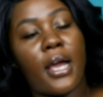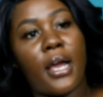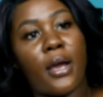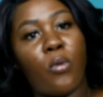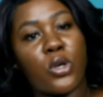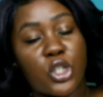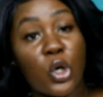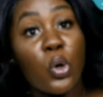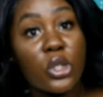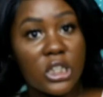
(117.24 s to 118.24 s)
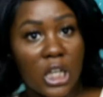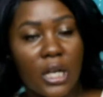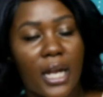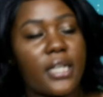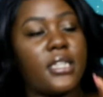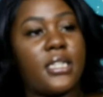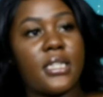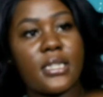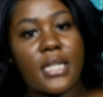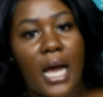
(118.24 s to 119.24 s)
was hooked, like,
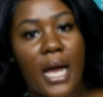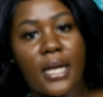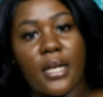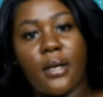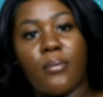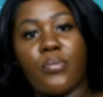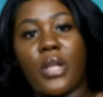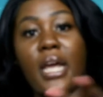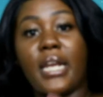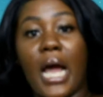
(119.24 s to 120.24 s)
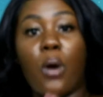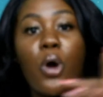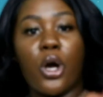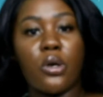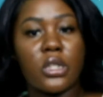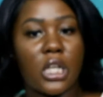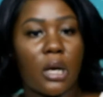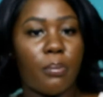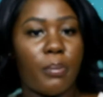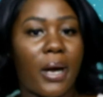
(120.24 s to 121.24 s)
this guy and I were hooked
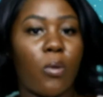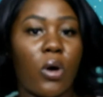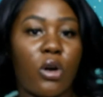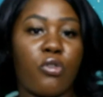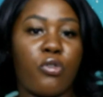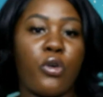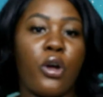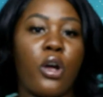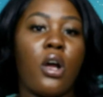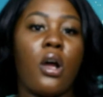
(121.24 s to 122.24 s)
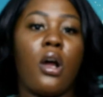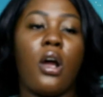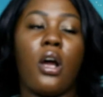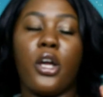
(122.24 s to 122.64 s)
up by one of a